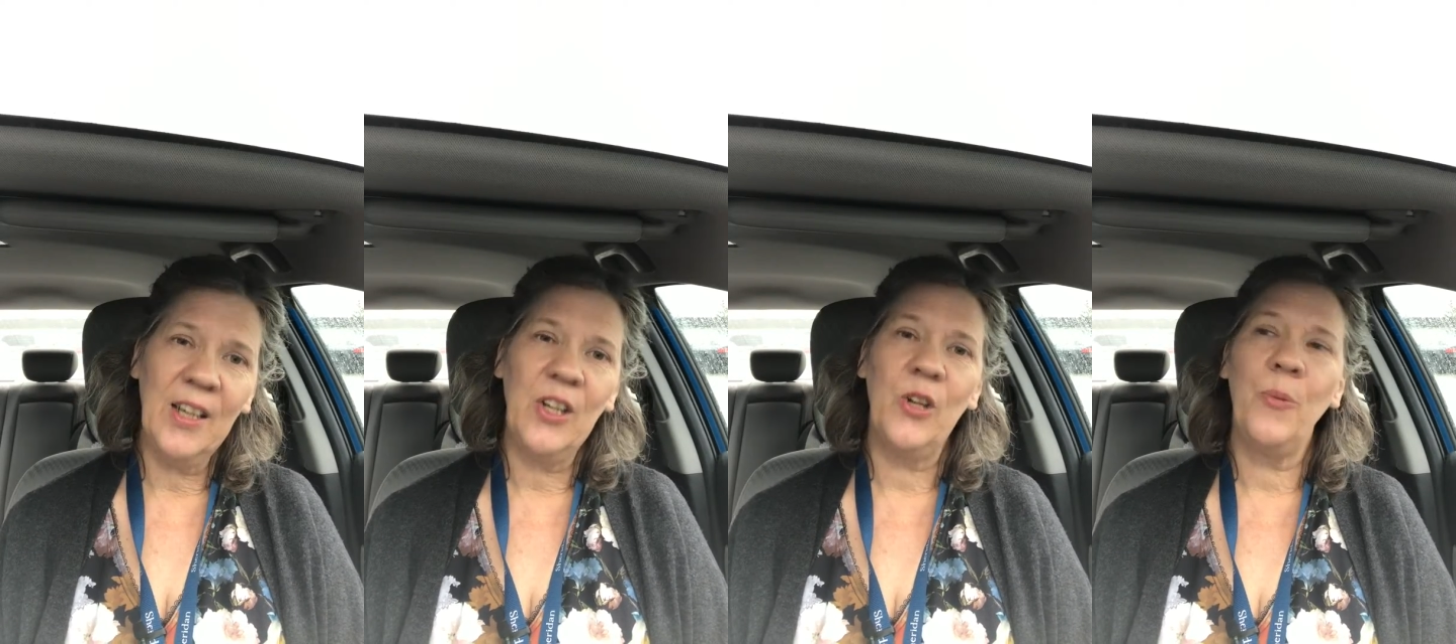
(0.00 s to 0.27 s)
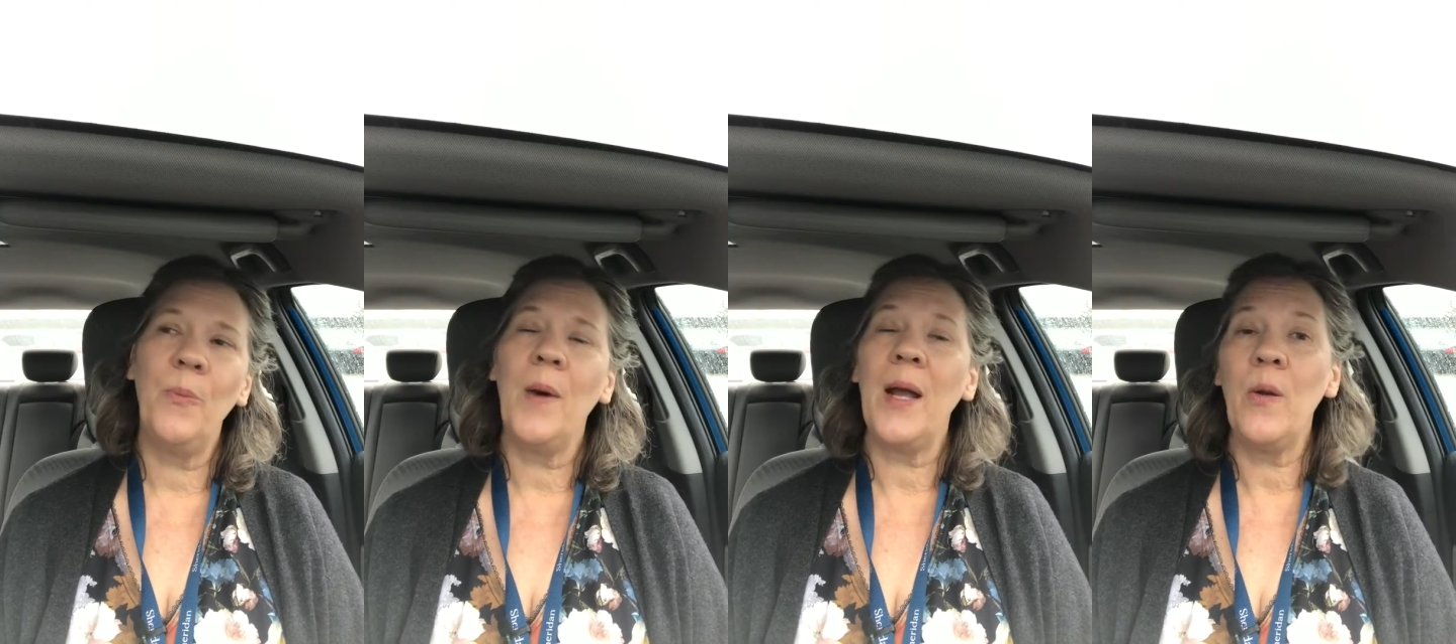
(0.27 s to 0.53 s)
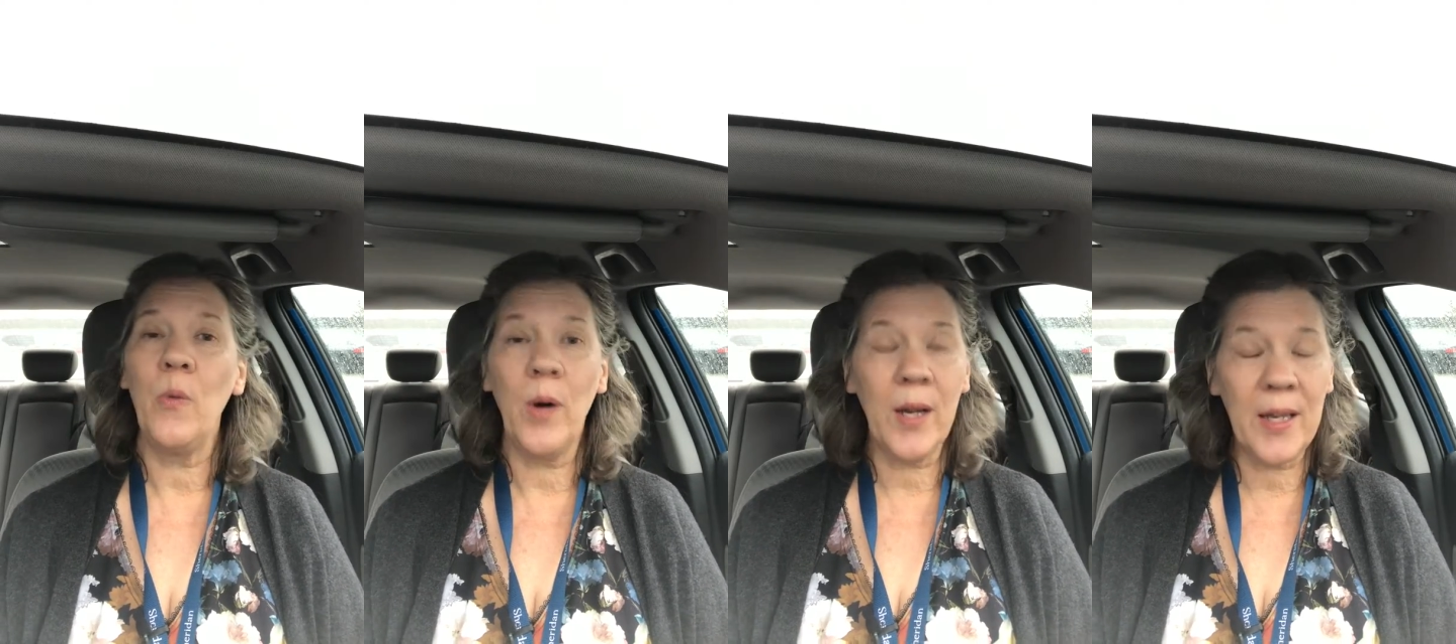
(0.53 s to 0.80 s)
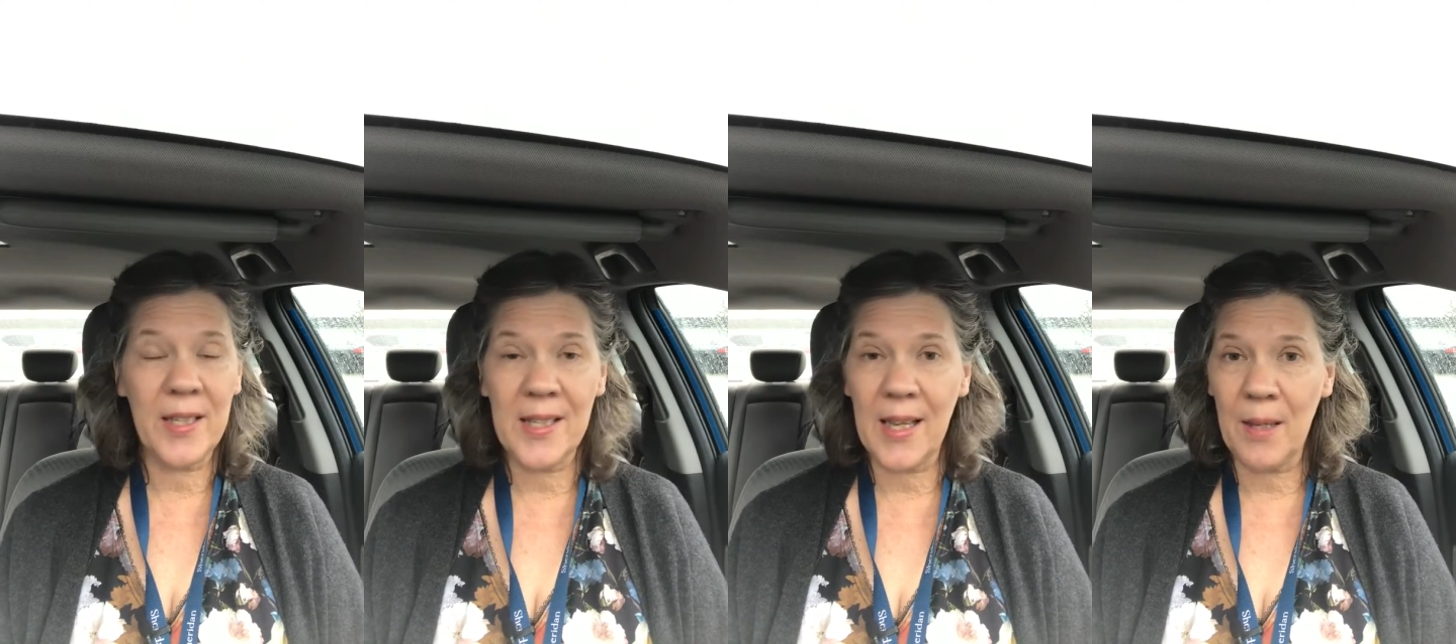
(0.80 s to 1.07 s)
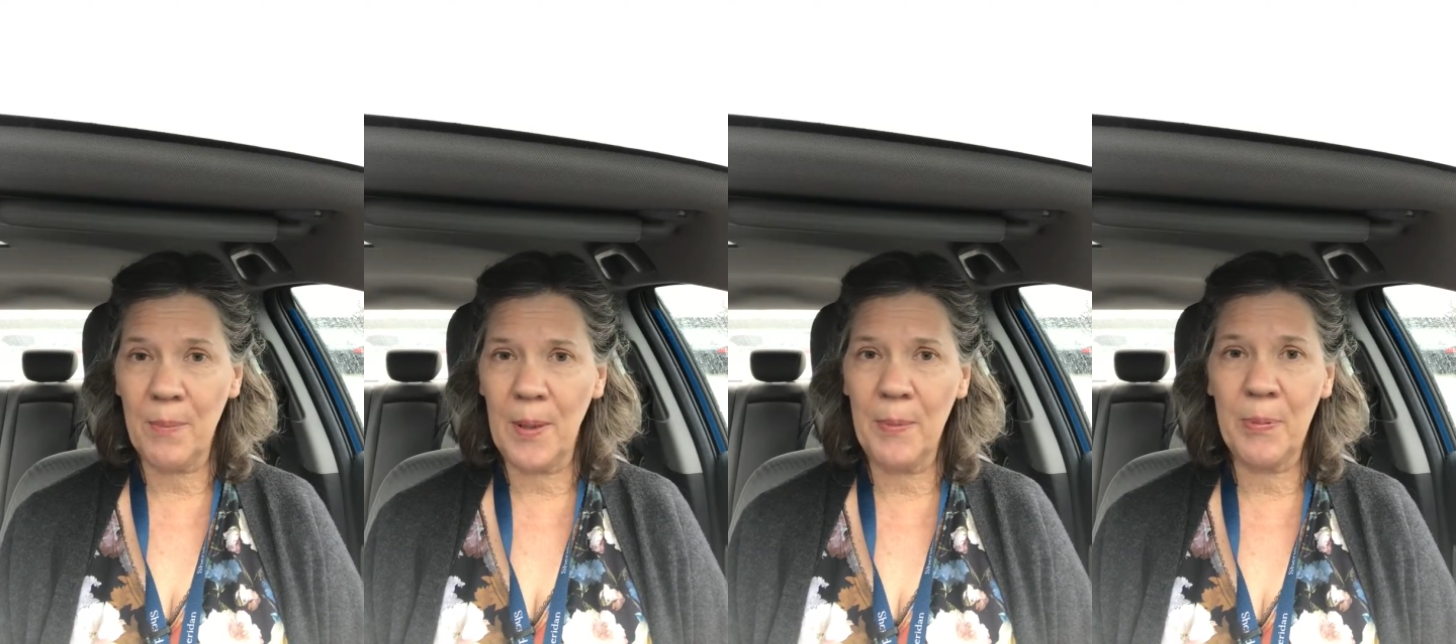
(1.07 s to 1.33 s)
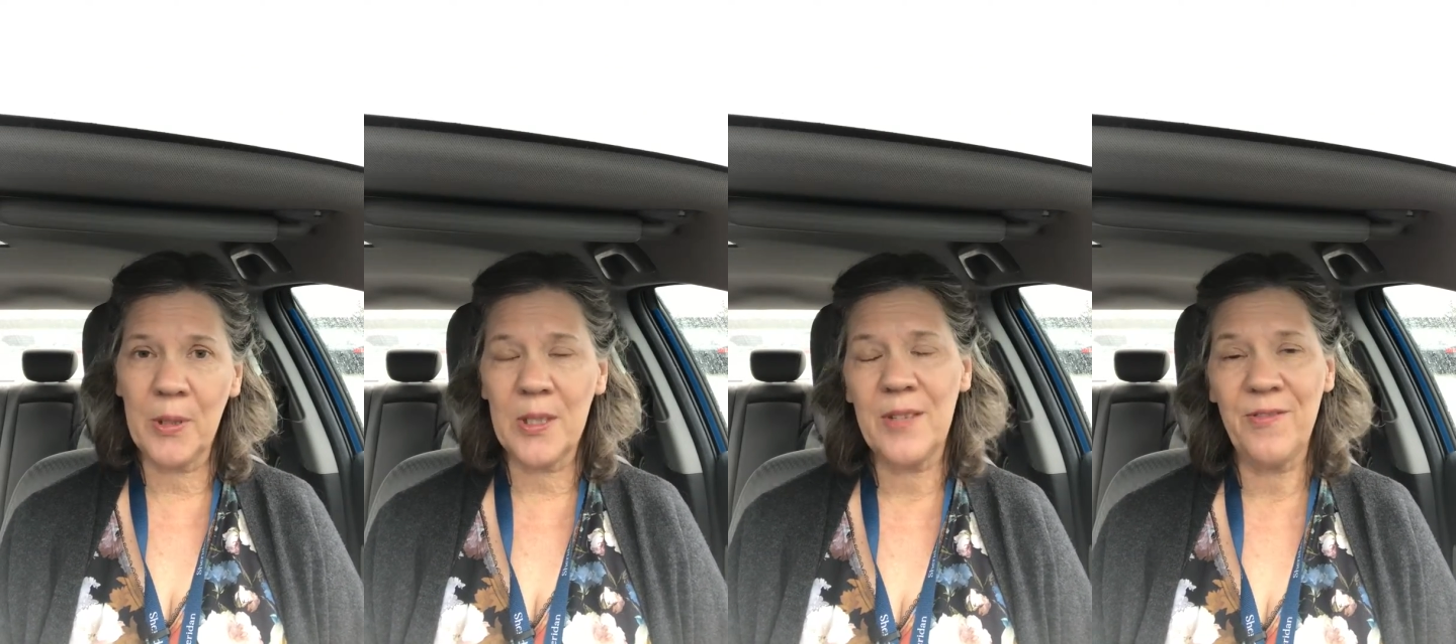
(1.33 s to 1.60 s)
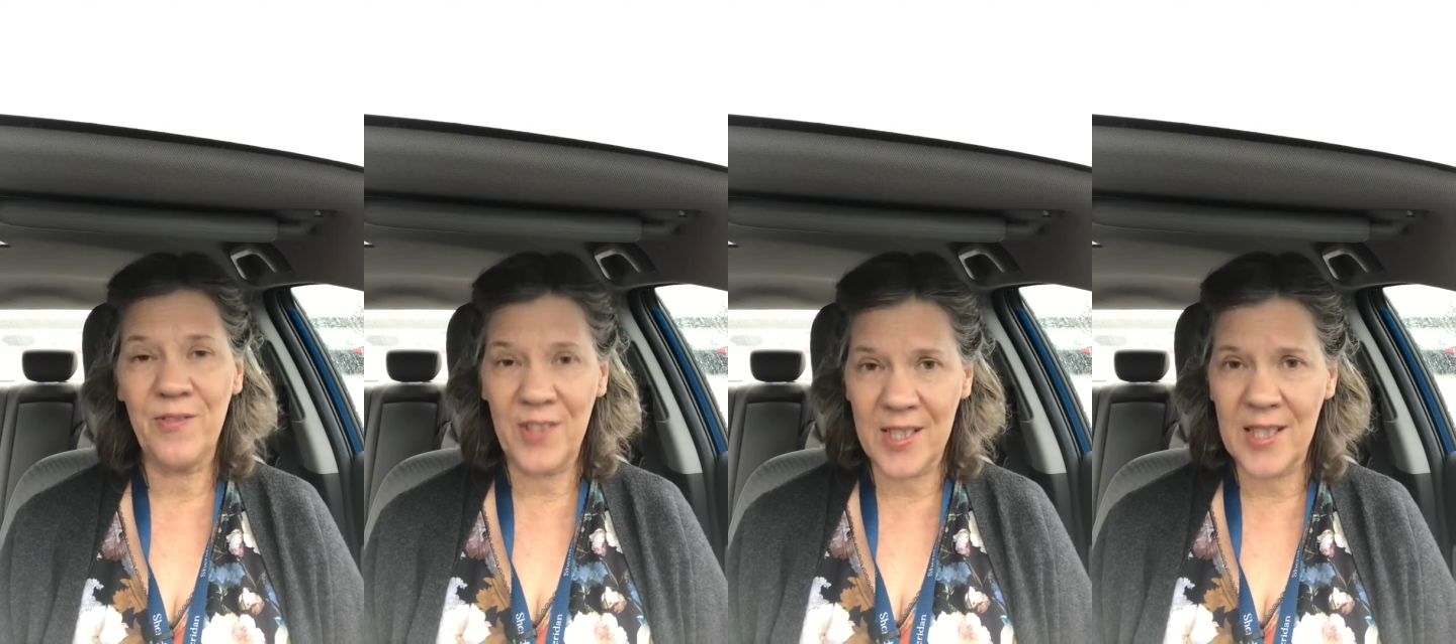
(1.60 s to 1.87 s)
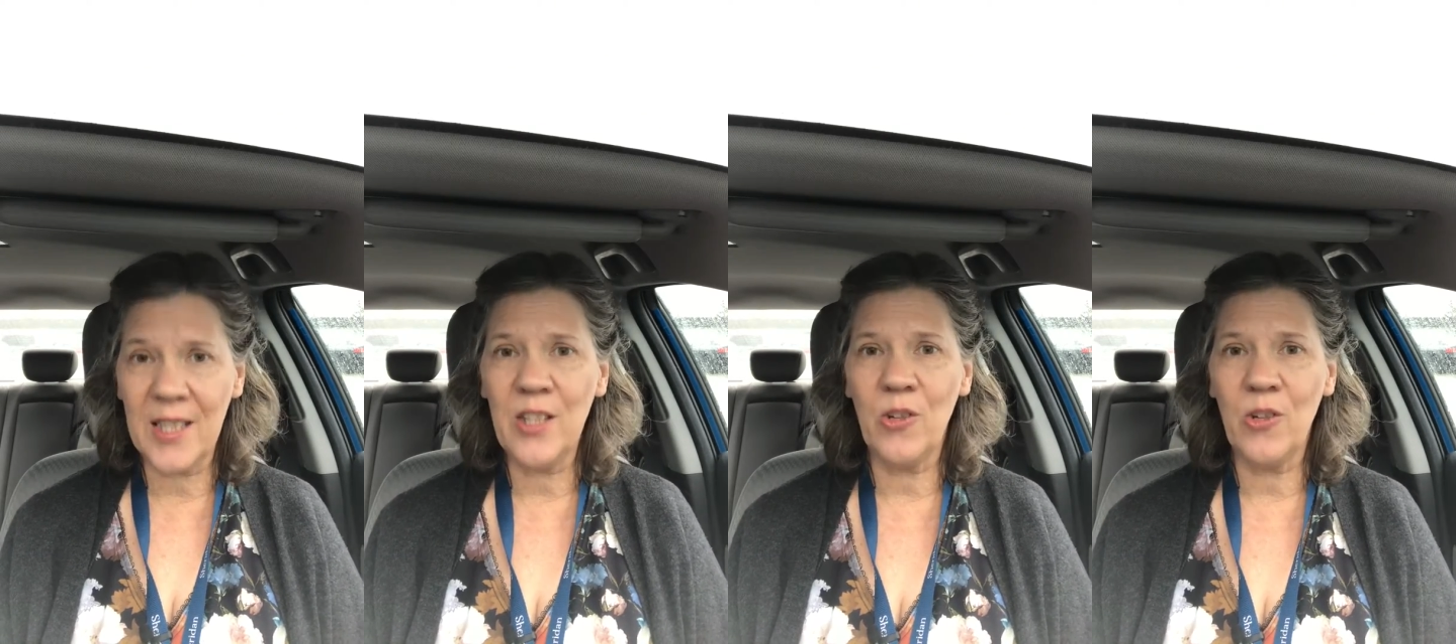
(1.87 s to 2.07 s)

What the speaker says: You might want to take people to visit